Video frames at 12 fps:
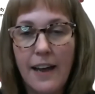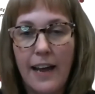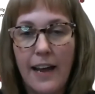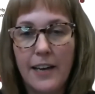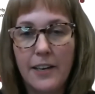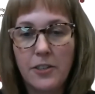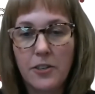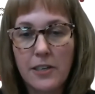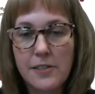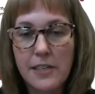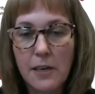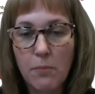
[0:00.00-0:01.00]
And you're going
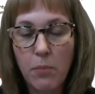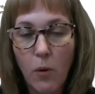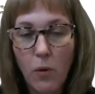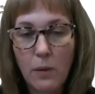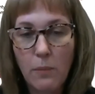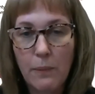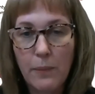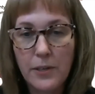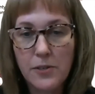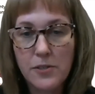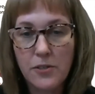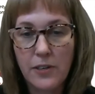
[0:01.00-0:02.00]
to see a poll come up on
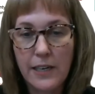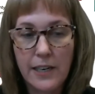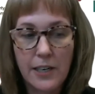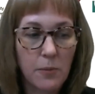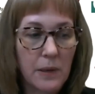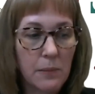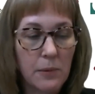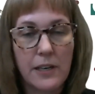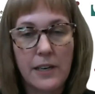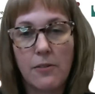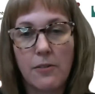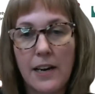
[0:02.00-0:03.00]
your screen and you'll be able to
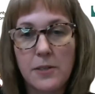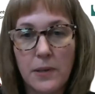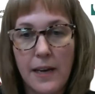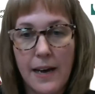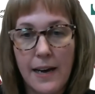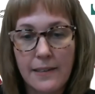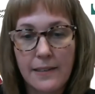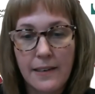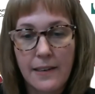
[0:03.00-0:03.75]
interact with that.